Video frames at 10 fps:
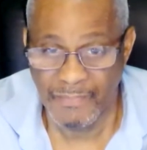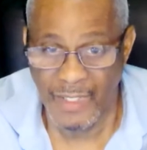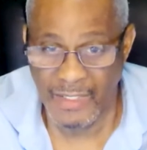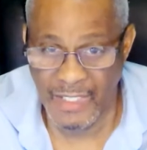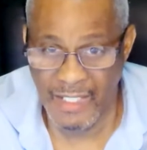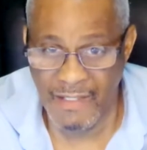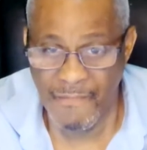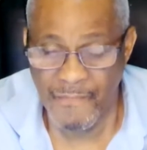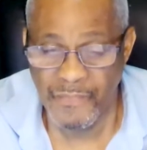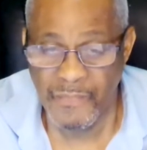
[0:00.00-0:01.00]
Again,
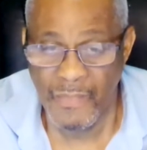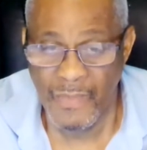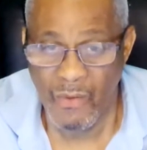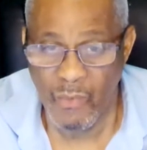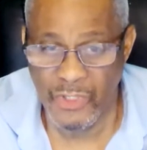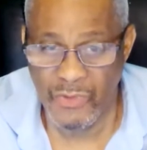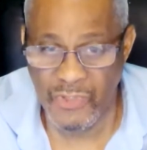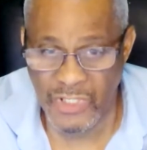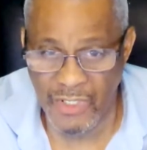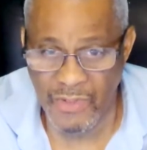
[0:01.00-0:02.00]
when you
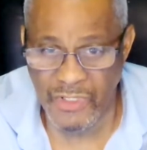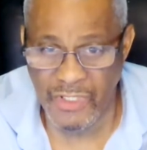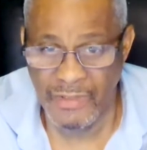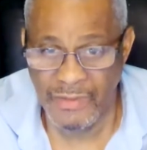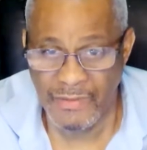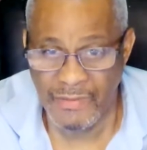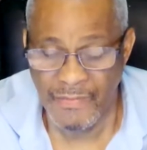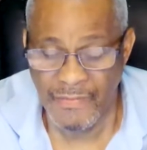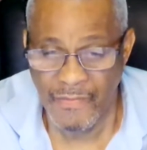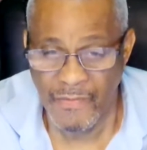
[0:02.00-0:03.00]
search
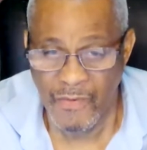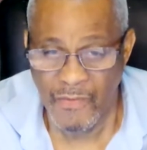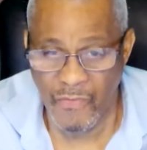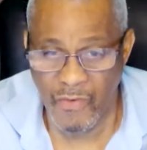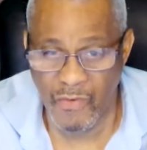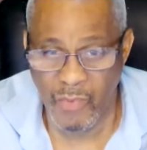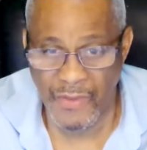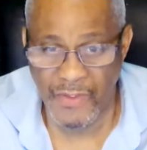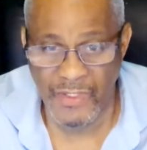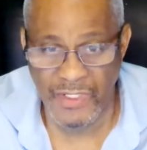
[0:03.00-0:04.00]
for
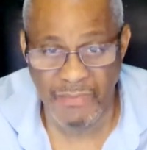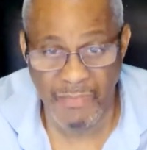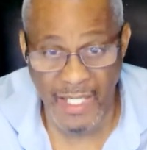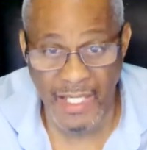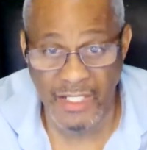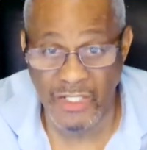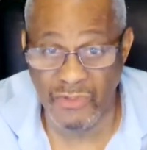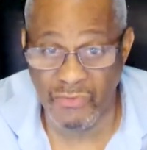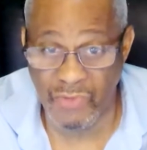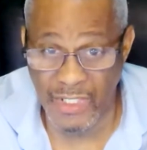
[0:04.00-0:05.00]
whether this man
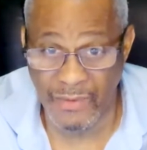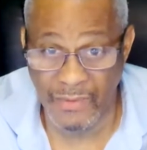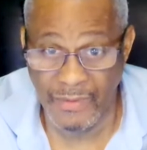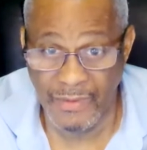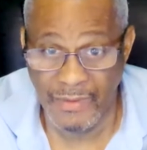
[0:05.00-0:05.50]
is real,